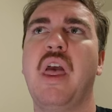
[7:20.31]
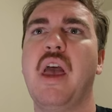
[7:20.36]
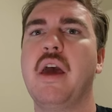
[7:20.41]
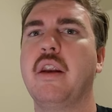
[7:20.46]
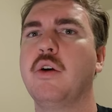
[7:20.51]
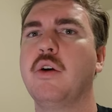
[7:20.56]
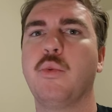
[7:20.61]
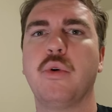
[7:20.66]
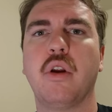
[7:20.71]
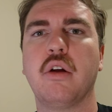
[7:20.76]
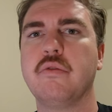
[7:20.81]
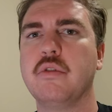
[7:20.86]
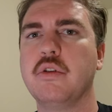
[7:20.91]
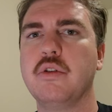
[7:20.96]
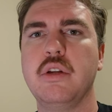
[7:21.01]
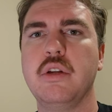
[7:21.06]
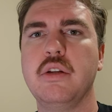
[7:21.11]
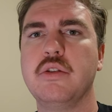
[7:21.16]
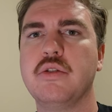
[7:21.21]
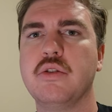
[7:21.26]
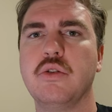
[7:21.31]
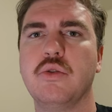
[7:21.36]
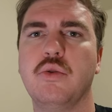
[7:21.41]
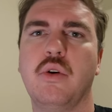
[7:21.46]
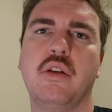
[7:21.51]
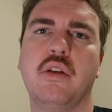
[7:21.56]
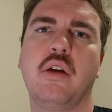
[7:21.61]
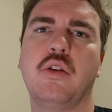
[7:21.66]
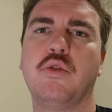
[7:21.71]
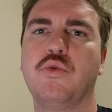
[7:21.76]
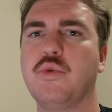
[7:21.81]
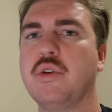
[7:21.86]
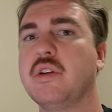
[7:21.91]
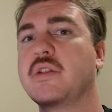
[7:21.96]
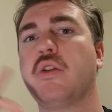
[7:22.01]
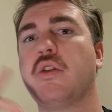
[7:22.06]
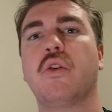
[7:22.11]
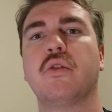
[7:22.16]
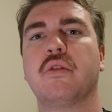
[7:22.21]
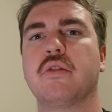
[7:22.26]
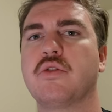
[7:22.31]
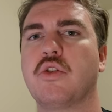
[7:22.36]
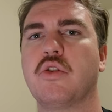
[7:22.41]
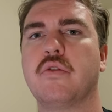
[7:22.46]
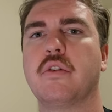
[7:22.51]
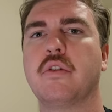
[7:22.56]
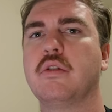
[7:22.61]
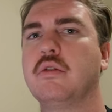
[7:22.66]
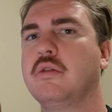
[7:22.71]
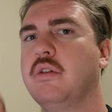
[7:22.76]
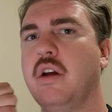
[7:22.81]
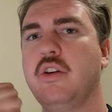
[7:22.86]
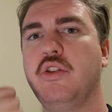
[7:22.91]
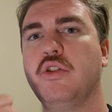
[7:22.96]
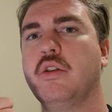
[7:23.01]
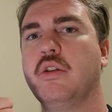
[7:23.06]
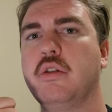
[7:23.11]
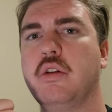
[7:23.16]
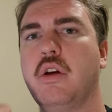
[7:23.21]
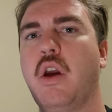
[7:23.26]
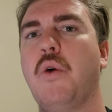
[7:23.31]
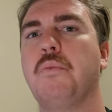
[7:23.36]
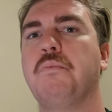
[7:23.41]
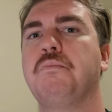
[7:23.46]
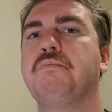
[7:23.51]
edit whatever you need to, and then restart the server, and you're good to go.